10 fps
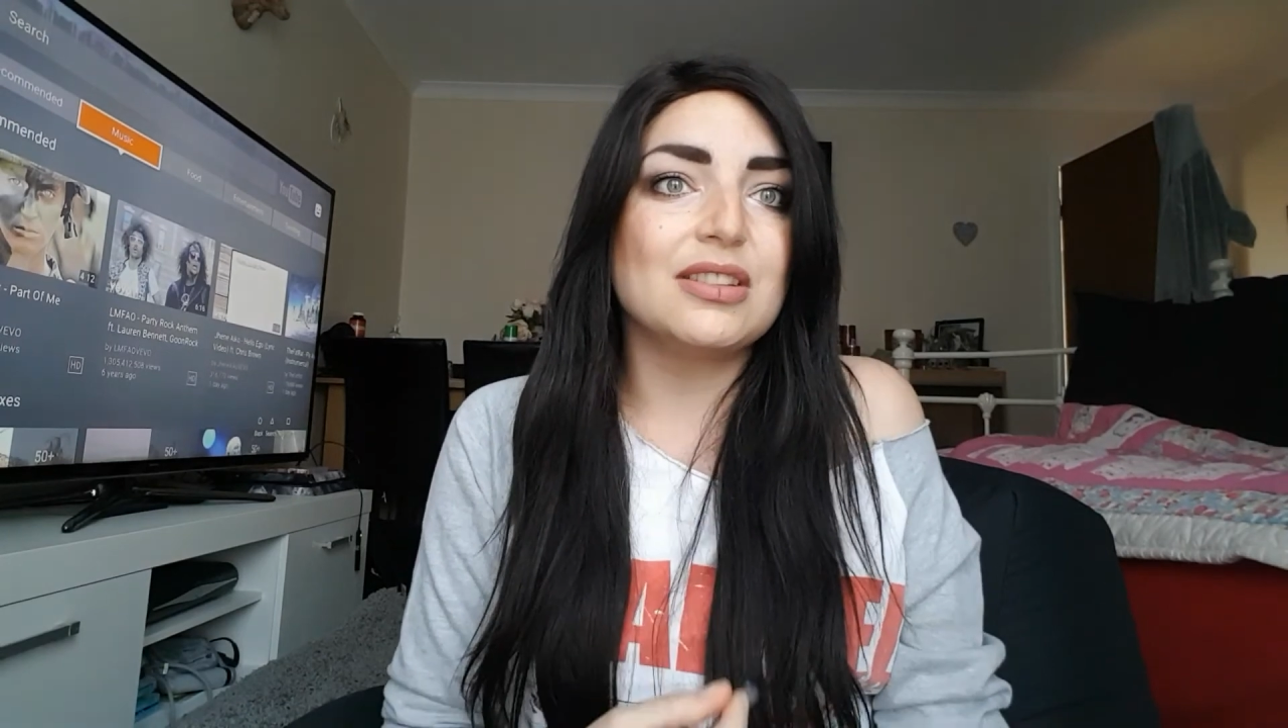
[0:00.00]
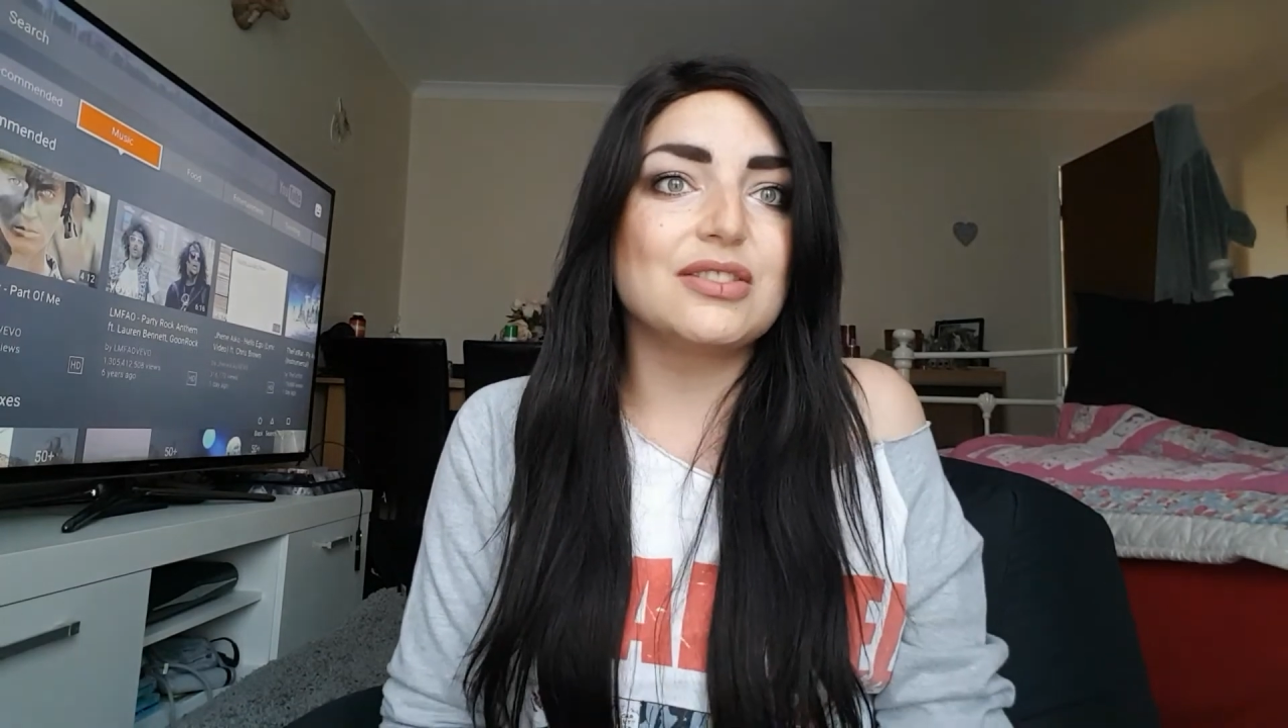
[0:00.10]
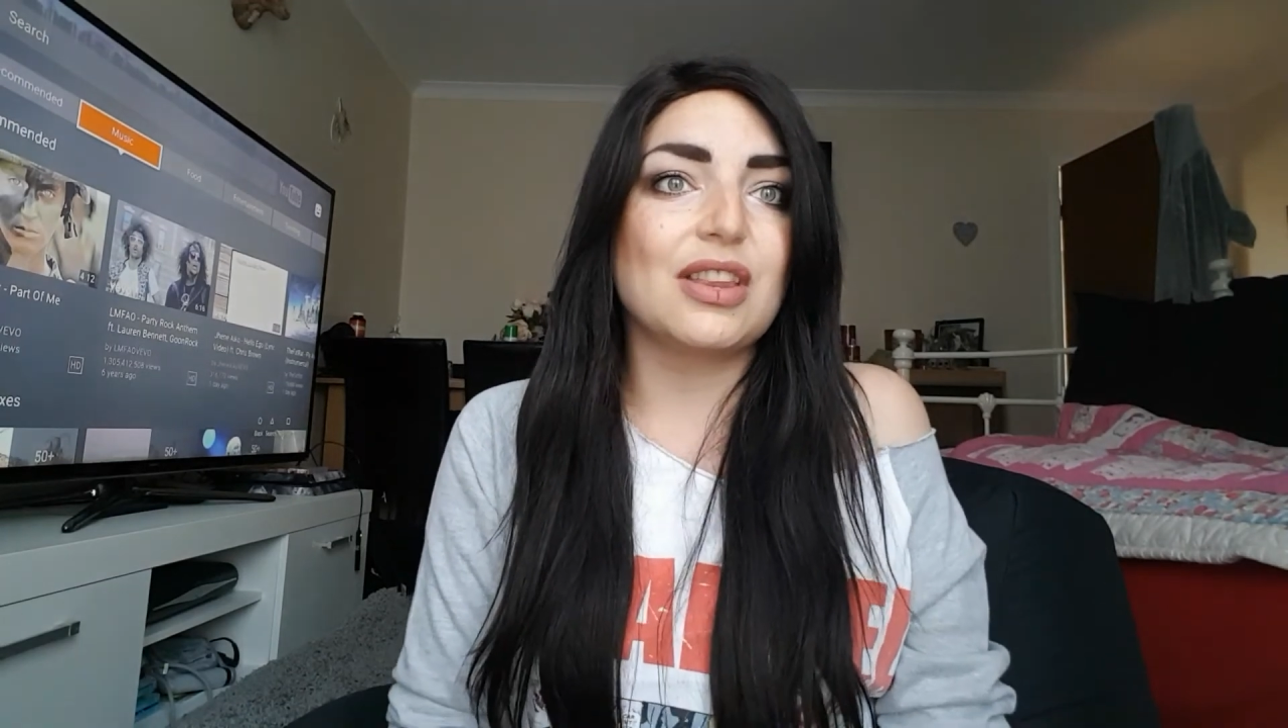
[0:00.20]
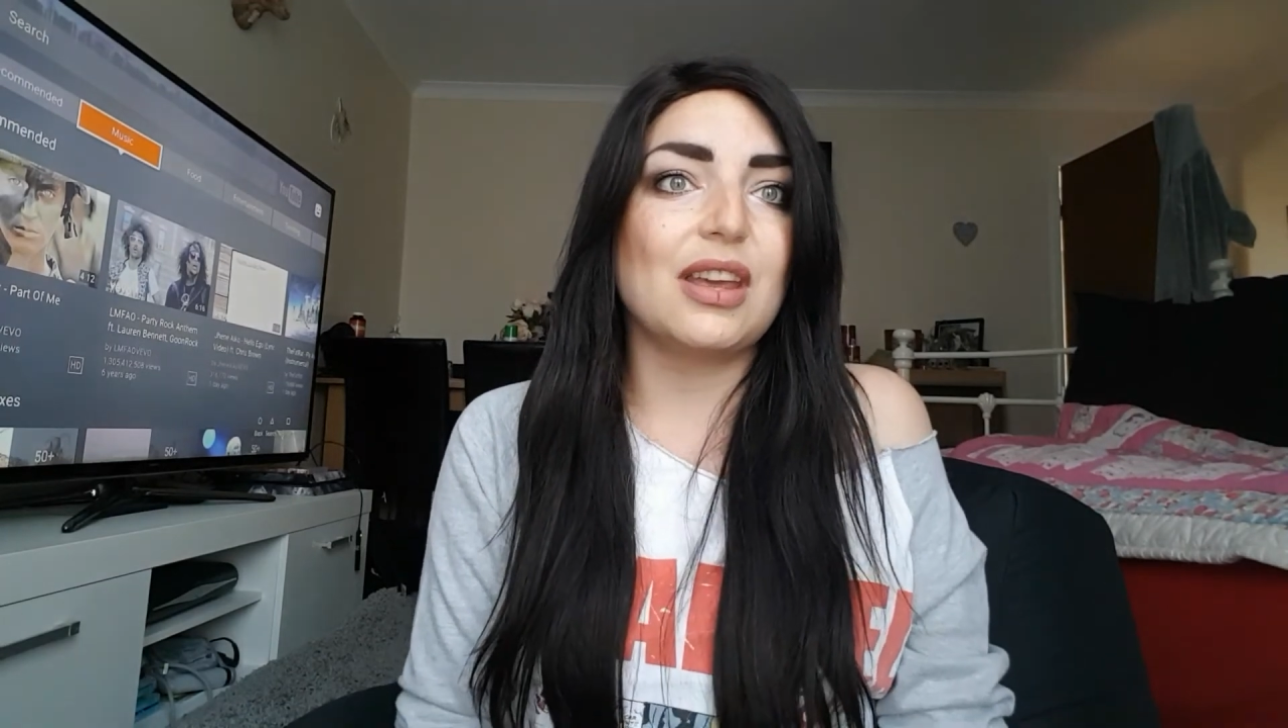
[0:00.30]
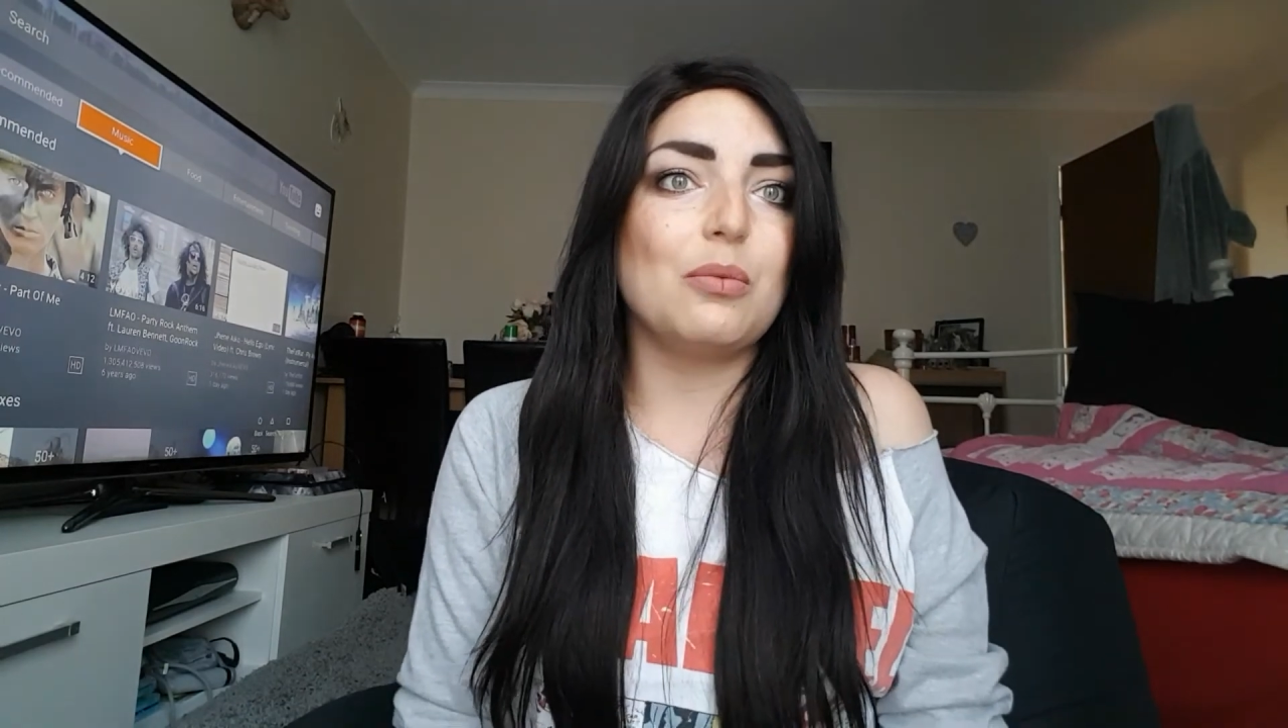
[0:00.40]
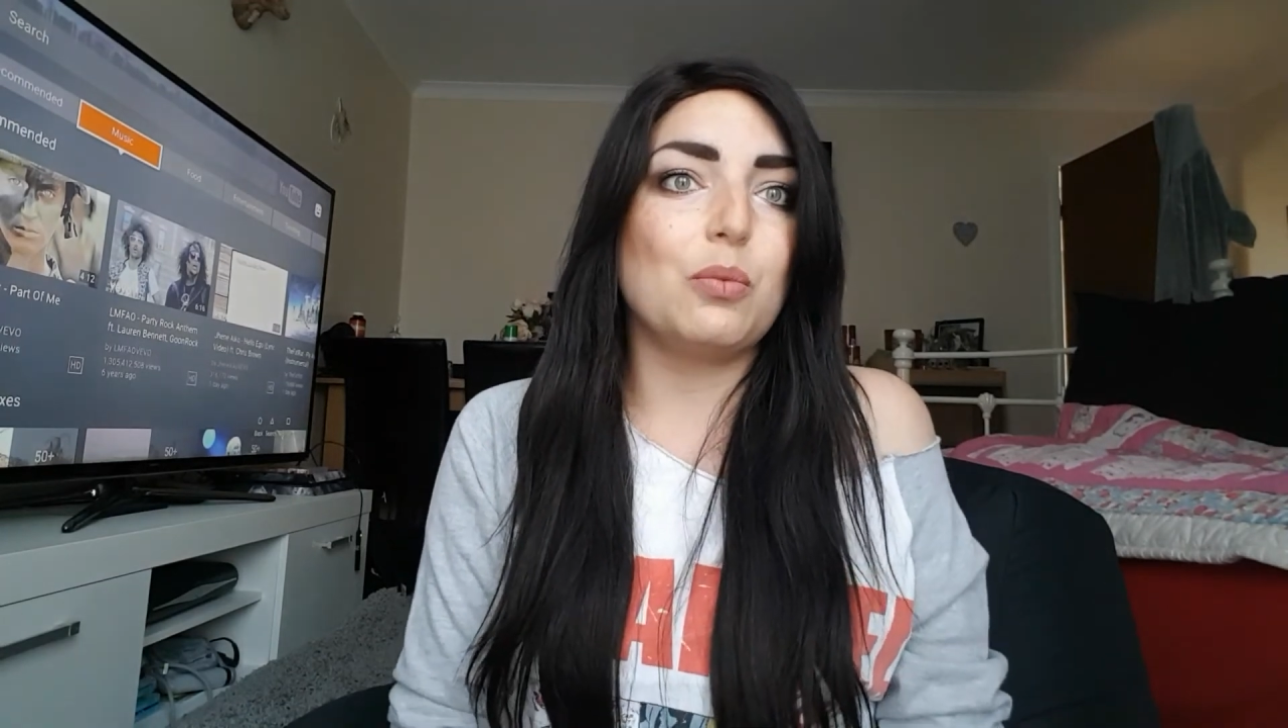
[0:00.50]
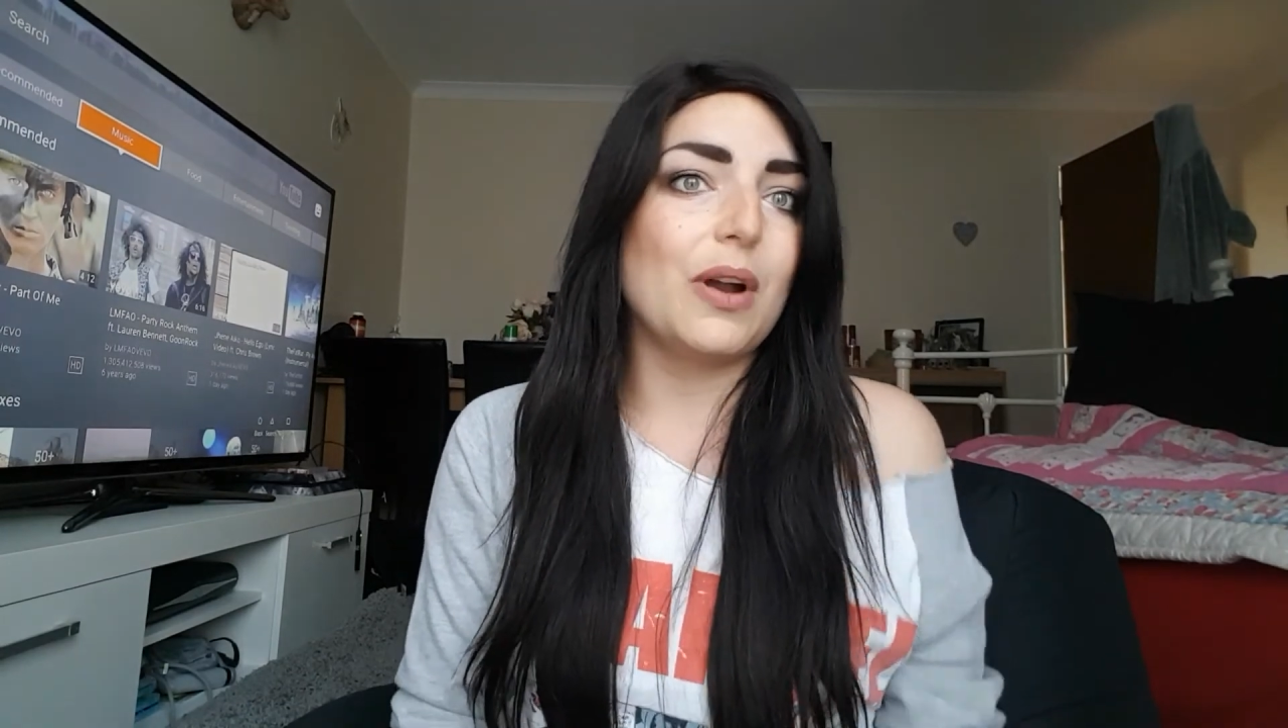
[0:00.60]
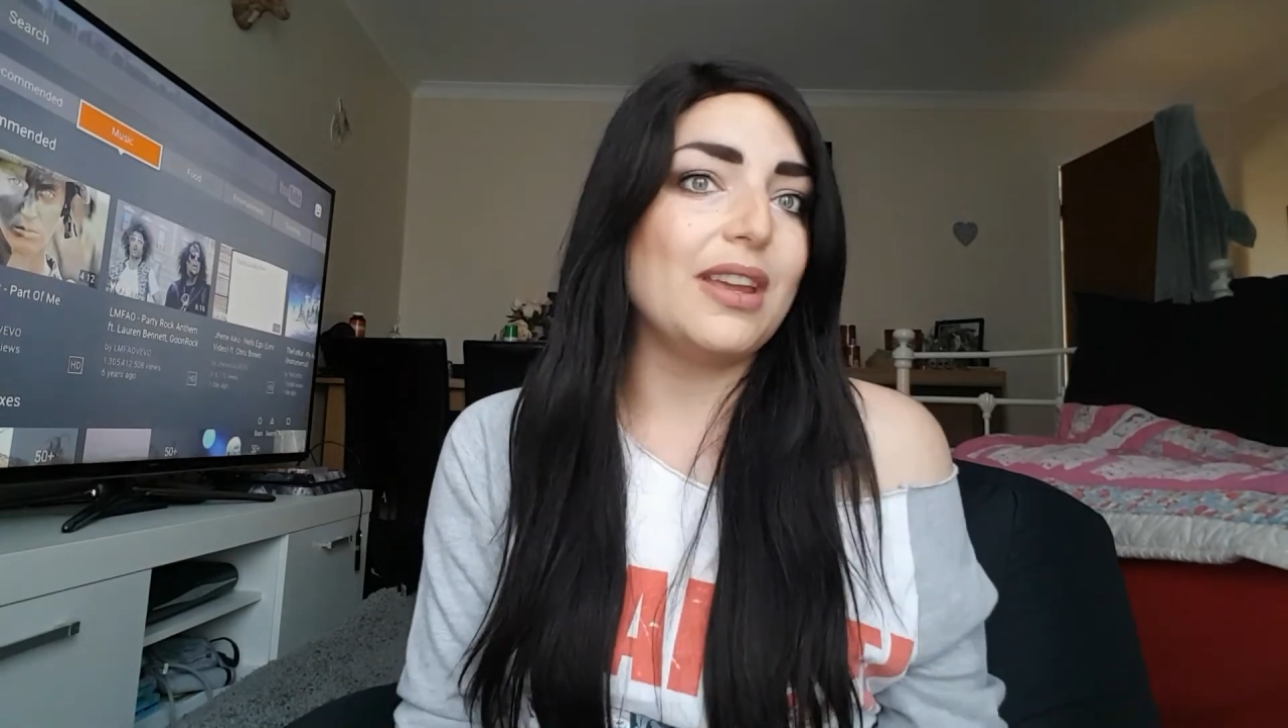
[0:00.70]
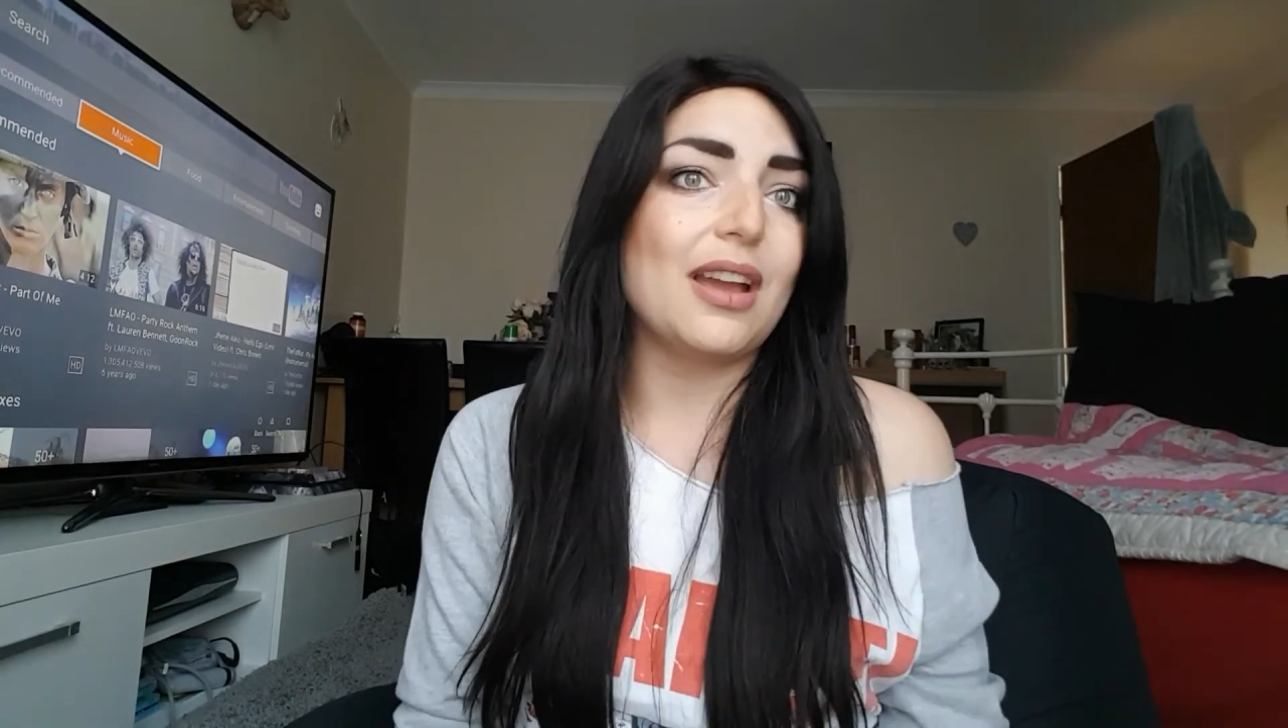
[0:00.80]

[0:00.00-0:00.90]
so then why